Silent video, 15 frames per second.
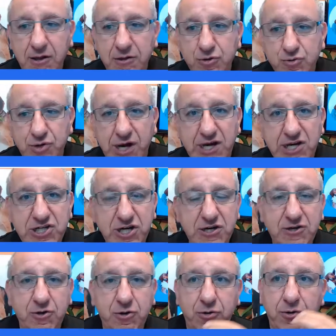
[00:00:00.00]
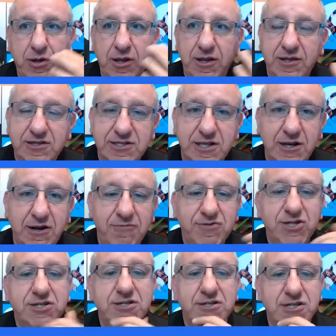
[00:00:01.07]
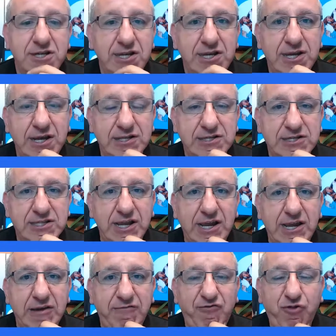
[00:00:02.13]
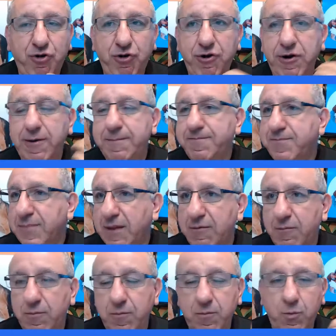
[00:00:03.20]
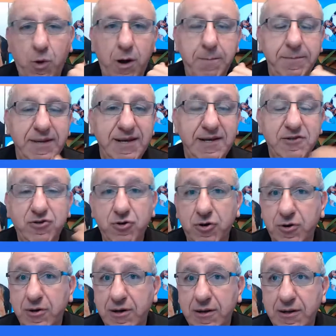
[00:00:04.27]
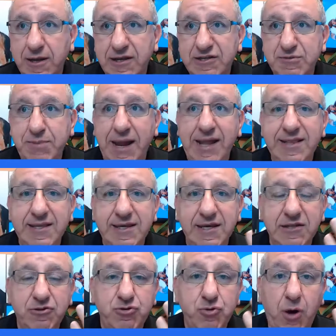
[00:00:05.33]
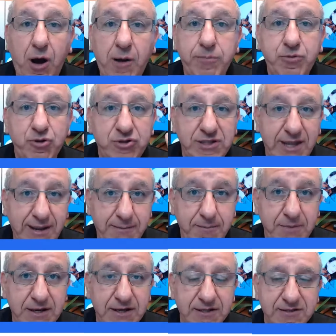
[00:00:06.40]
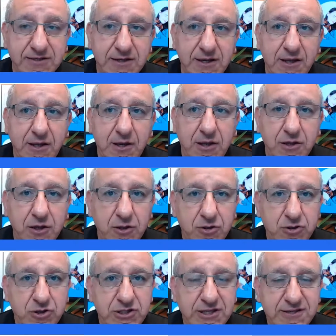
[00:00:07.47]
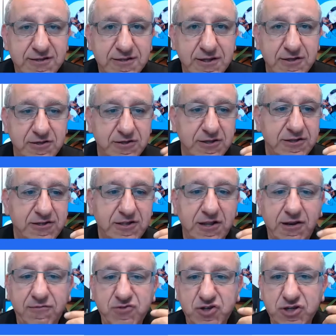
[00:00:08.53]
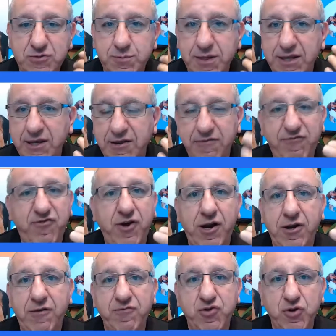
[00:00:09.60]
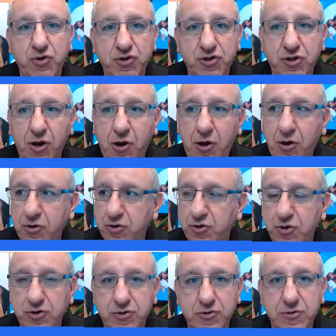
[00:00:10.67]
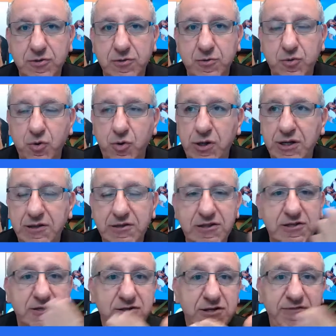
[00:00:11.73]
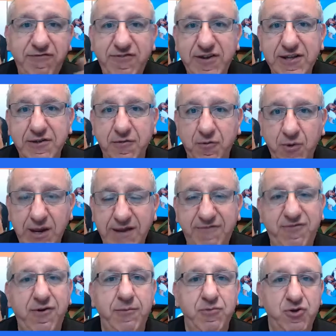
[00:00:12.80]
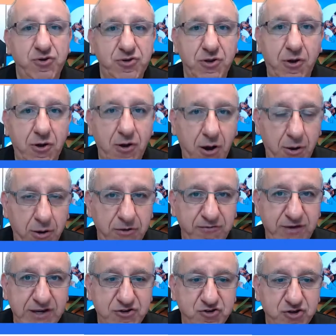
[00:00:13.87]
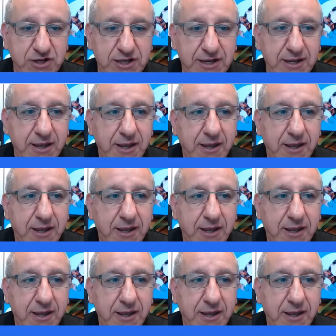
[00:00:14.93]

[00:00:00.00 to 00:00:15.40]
Duration, you know, instead of just sitting and staying for 1 minute, you're expanding it to up to 10 minutes. Distance, instead of just being in front of your dog, you're going 30 feet away from your dog eventually.